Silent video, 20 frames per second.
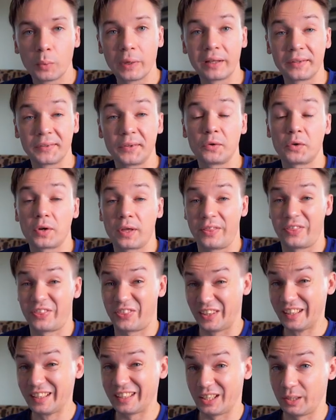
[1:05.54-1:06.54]
Well, you are
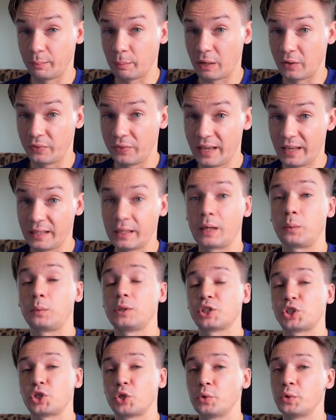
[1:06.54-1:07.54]
thinking about that, I will
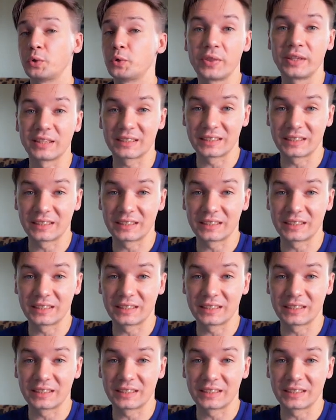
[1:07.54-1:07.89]
show you the